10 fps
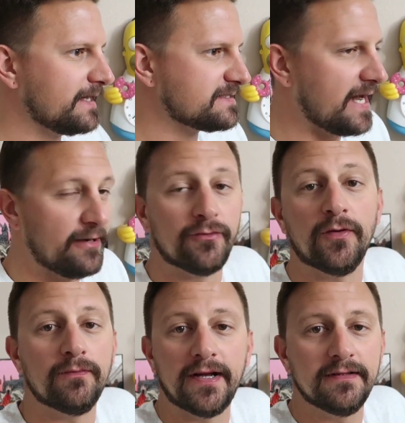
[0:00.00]
it's I don't
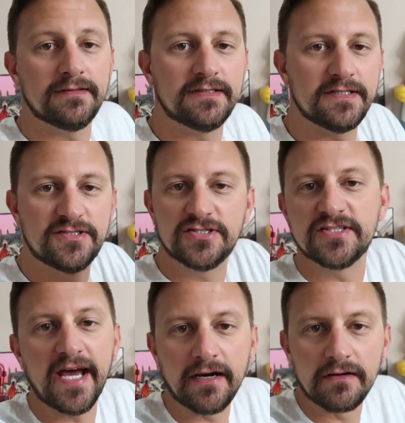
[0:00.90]
know. It, it's
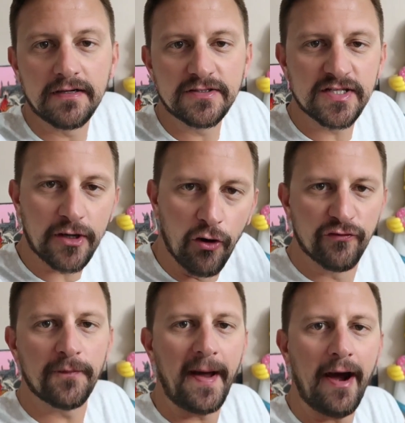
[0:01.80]
just there. It's like
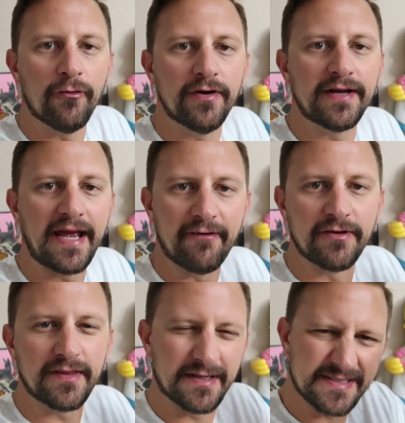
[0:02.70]
overpowering
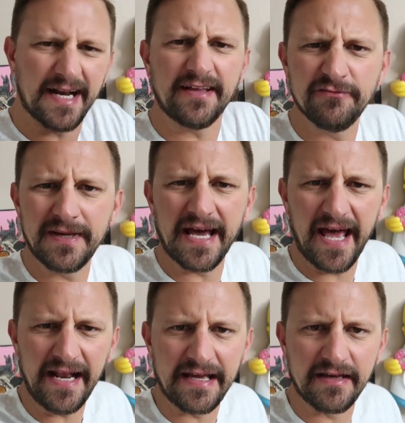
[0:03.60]
everything. It's kind of giving me a
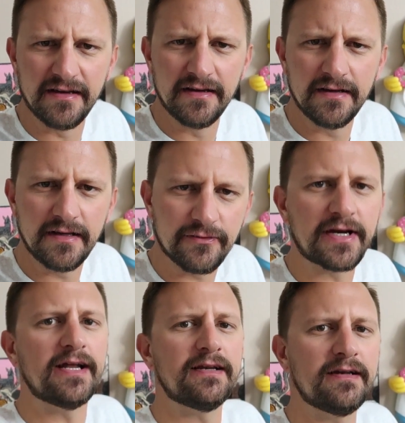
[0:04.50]
headache. You
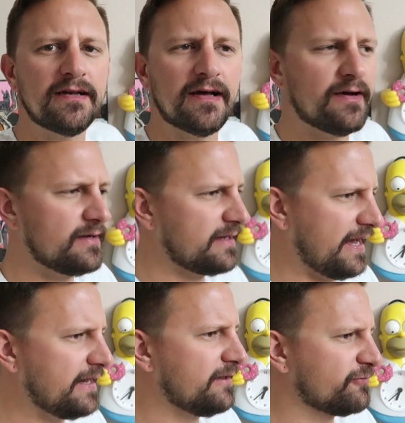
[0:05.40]
ever gotten a
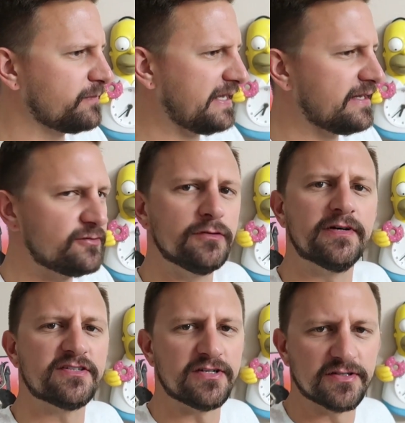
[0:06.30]
headache from eating too
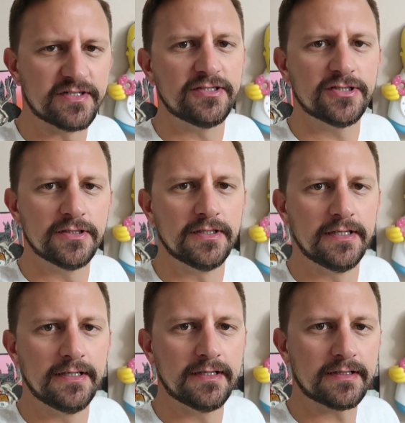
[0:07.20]
much sausage?
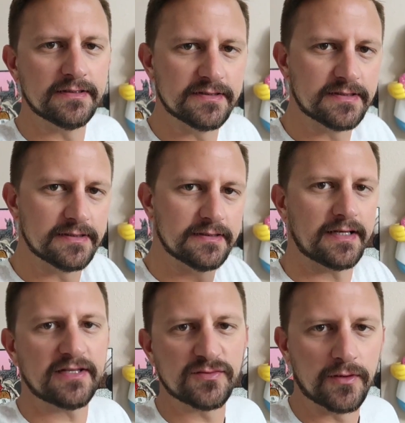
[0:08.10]
Because
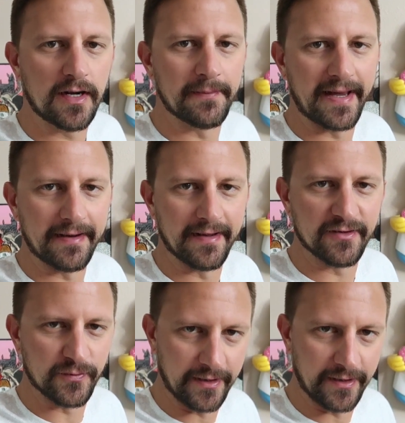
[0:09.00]
that's where I'm at as